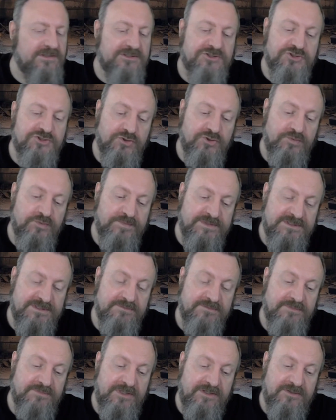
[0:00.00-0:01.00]
troops,
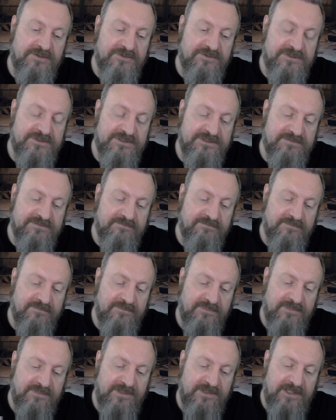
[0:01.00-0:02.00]
because
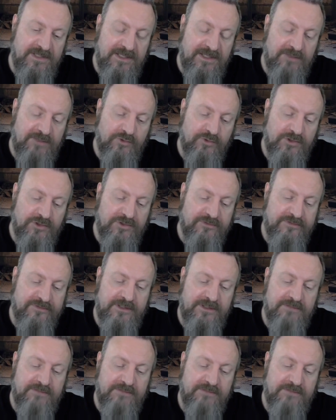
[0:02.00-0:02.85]
they were